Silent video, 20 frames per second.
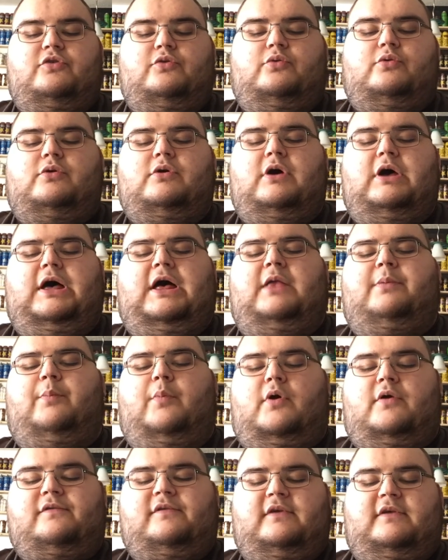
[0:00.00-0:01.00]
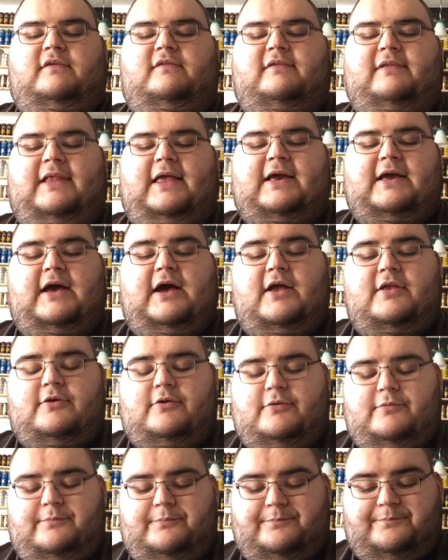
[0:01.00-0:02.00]
do unboxings like I
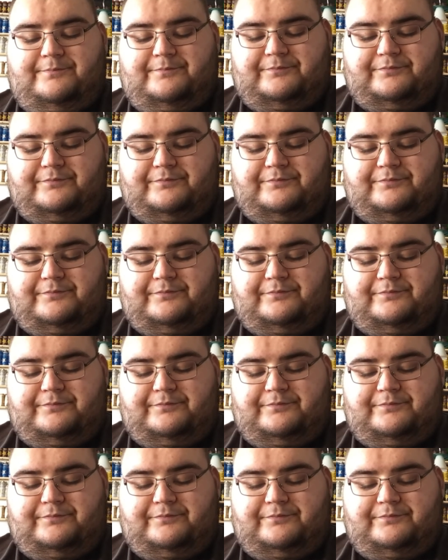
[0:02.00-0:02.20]
do.